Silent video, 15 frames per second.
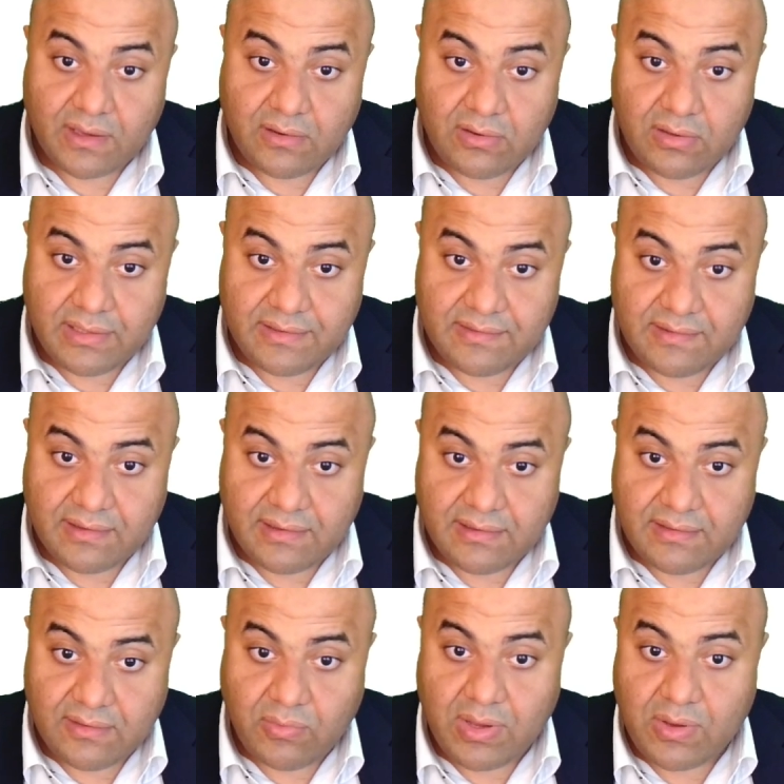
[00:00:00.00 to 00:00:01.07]
And
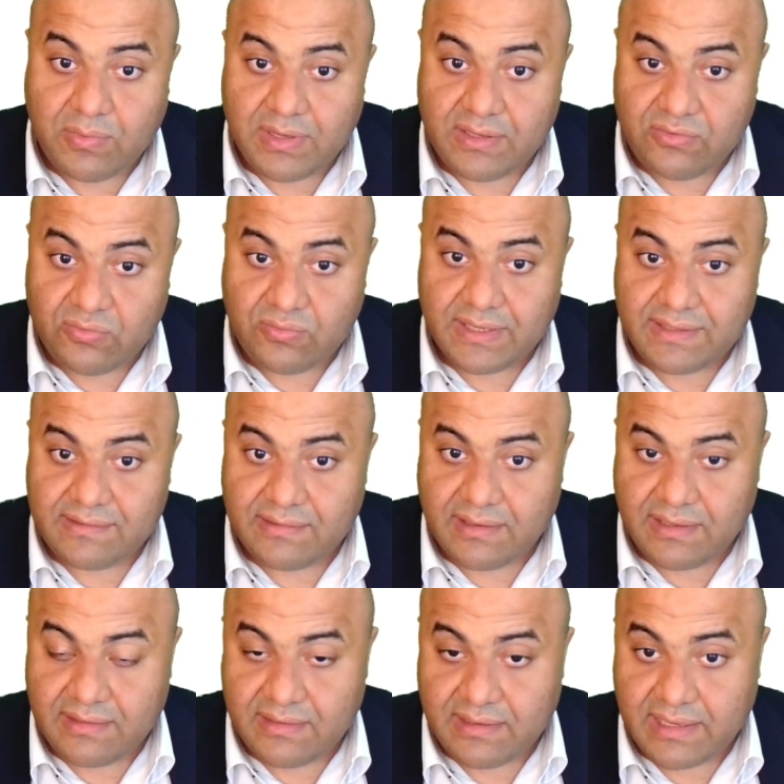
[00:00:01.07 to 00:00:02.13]
the way we do it
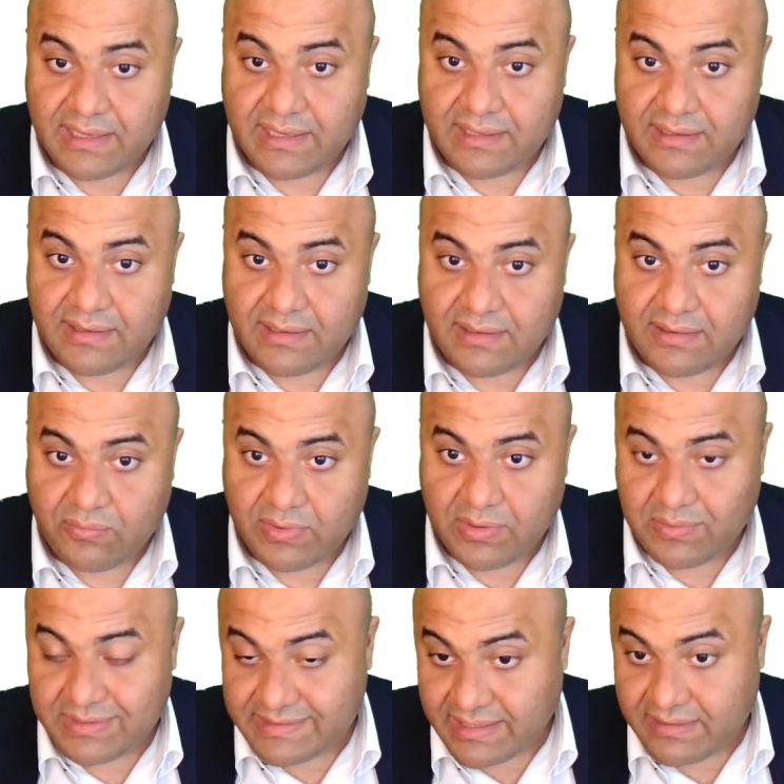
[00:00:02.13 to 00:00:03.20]
we
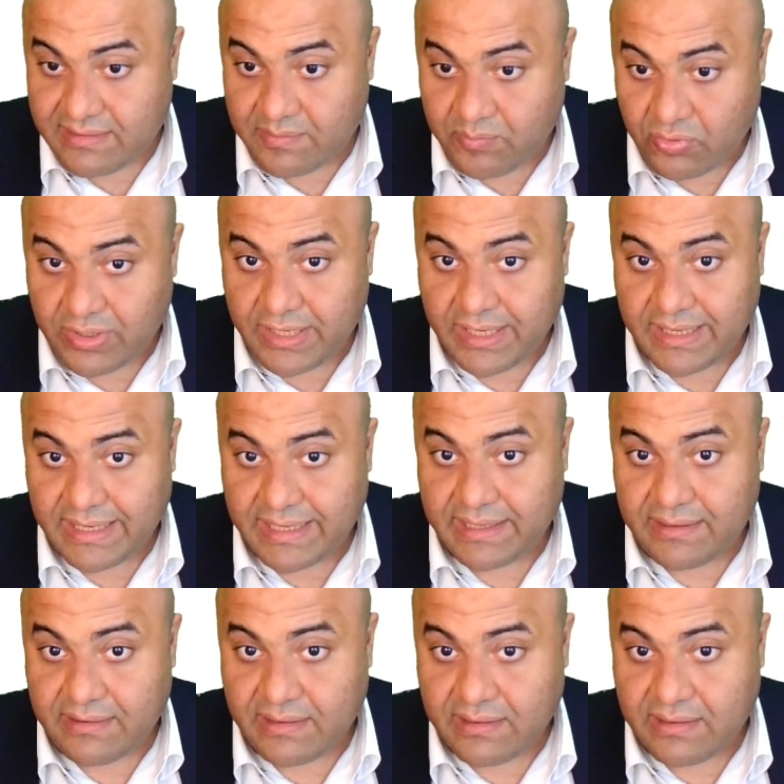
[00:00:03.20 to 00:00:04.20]
will take the pooling layer,